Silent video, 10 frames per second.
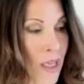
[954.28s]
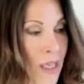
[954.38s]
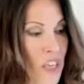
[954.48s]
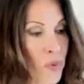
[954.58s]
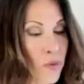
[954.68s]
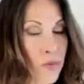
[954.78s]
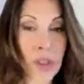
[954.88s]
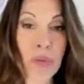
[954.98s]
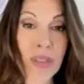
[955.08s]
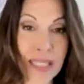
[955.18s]
Keep your
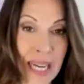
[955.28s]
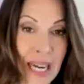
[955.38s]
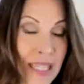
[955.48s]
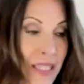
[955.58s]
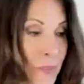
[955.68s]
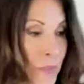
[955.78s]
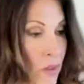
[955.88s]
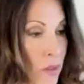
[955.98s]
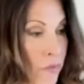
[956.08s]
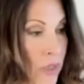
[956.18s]
frequency high this
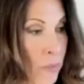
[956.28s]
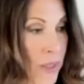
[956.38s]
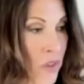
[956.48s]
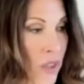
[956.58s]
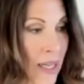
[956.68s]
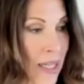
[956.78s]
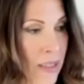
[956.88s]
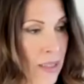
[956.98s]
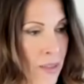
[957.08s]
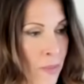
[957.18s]
month, your vibration high.
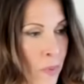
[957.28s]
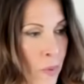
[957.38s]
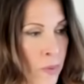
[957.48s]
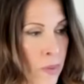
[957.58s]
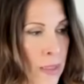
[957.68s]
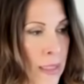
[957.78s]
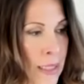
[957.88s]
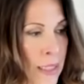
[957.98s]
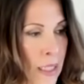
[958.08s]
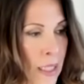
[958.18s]
This is important.
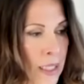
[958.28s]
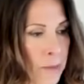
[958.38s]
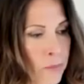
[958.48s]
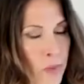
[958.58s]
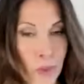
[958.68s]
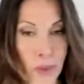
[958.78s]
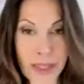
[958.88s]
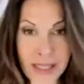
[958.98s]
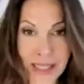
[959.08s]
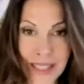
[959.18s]
There was
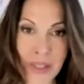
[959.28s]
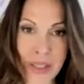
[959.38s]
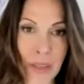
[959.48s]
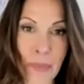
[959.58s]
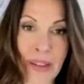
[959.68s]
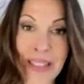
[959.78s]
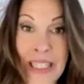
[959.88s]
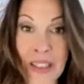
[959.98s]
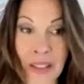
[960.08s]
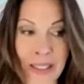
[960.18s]
this little thing about
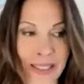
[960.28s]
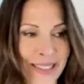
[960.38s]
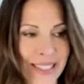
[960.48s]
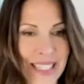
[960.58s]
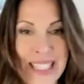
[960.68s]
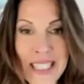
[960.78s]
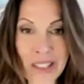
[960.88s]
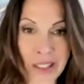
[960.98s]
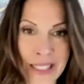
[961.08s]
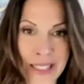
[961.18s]
niggling,
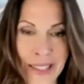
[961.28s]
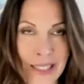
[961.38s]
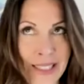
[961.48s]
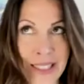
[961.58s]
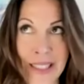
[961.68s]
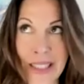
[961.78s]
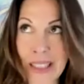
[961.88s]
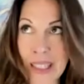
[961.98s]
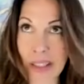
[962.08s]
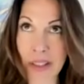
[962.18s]

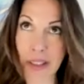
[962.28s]
like